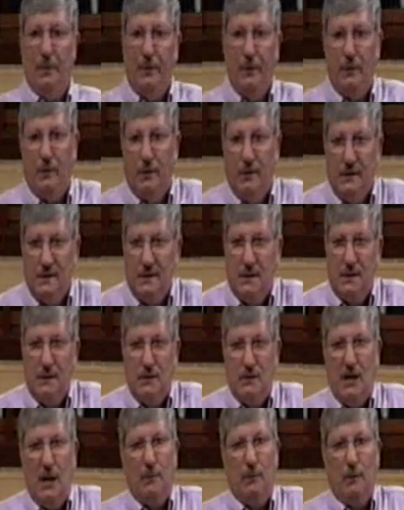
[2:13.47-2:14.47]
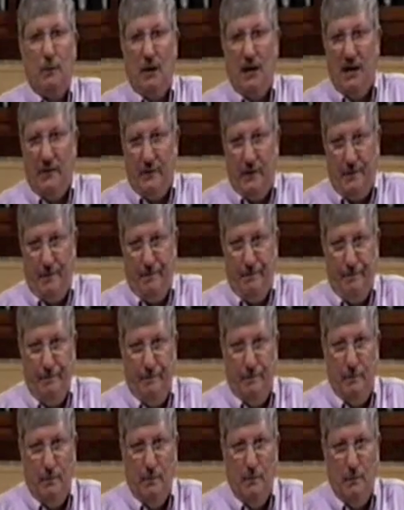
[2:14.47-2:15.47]
that are listed in chapter 11.
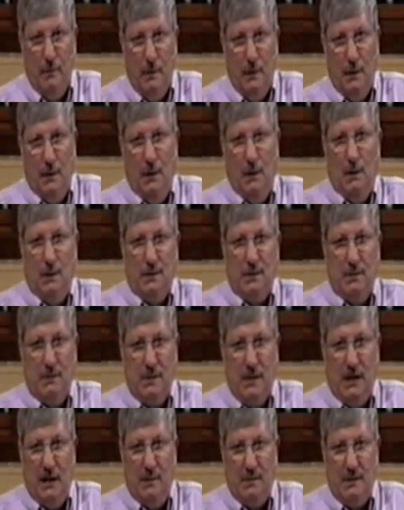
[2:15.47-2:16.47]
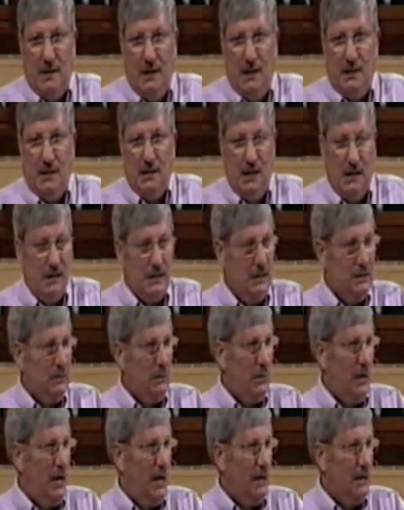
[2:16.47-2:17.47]
Sometimes that text is
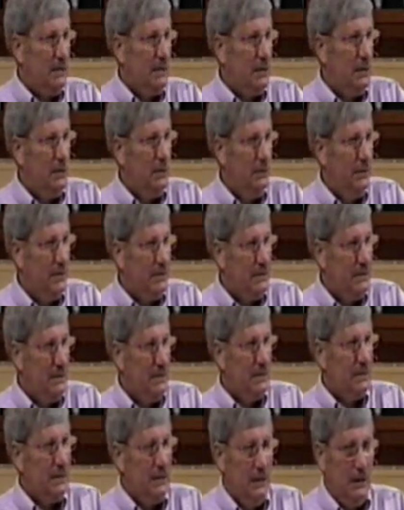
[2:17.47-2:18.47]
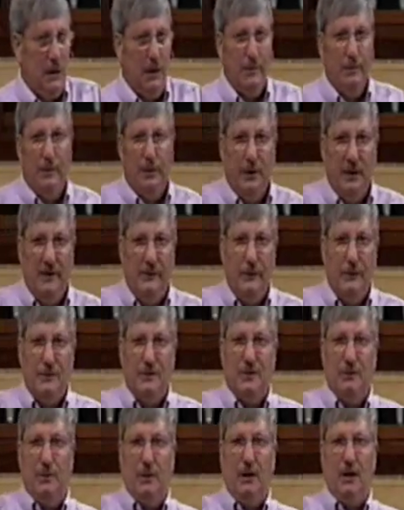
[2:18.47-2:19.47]
read as though this is unbelievers
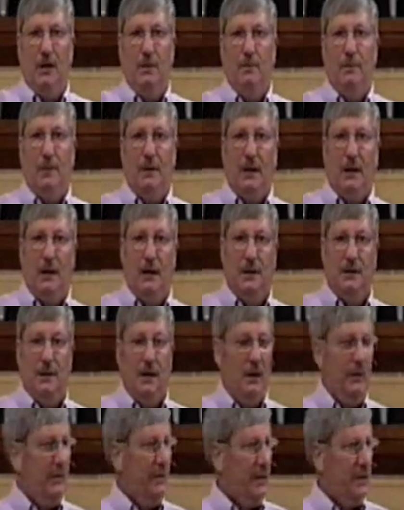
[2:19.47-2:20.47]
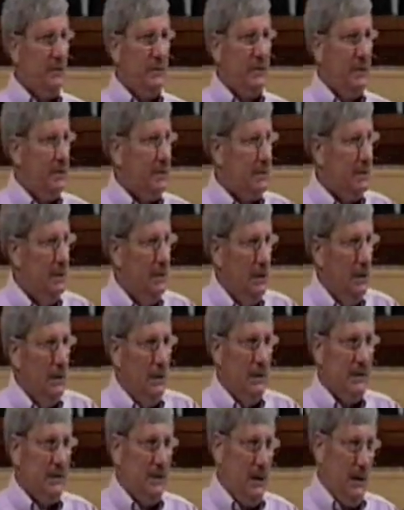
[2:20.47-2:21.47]
that we come into contact. I don't think that's what this
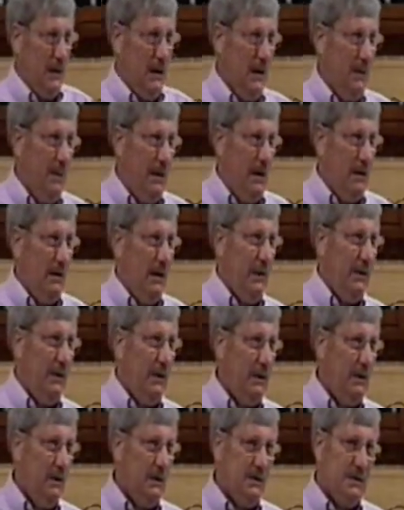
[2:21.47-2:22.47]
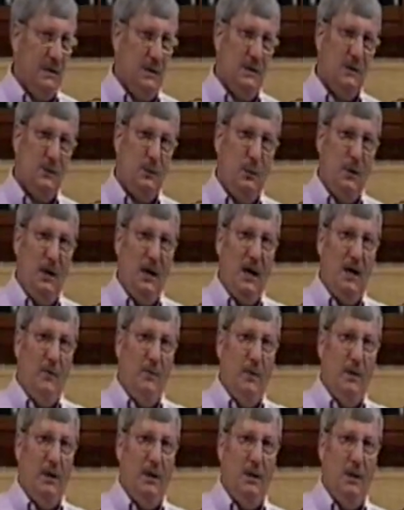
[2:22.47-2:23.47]
is talking about. I think that since we have
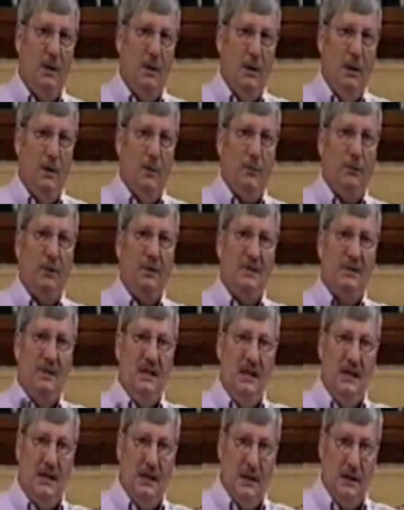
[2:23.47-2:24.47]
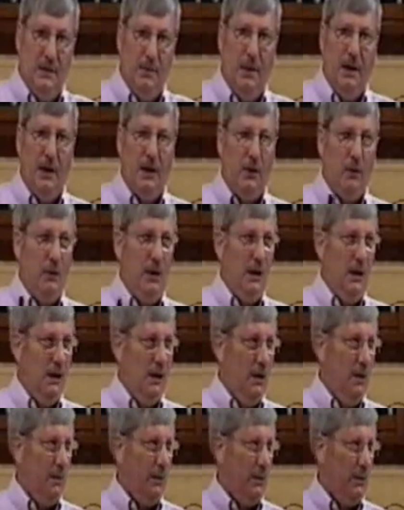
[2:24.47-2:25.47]
been preceded by a great
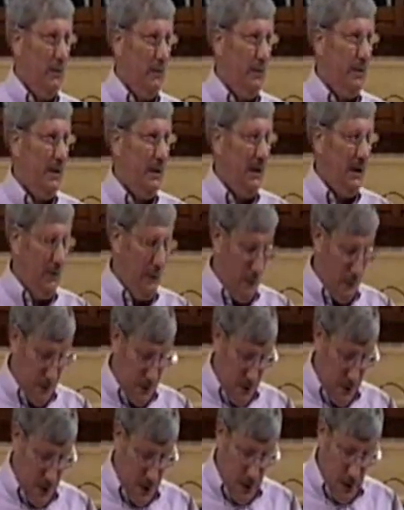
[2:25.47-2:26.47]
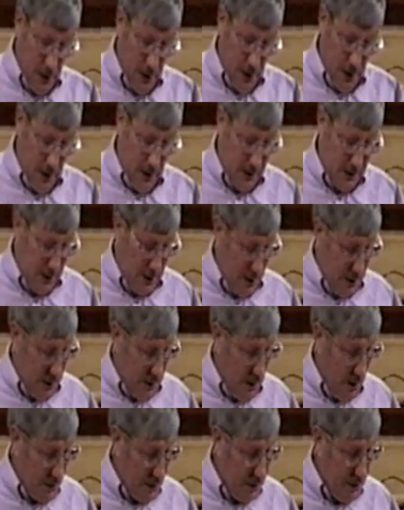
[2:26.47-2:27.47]
number of believers, and he says
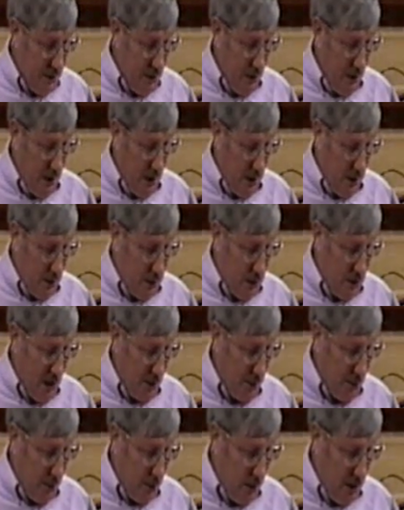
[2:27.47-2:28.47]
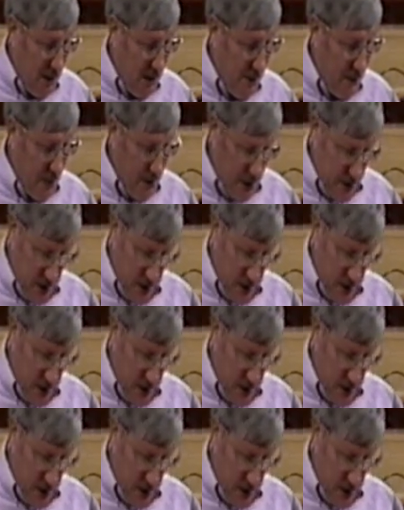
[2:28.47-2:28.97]
also at the end of chapter 11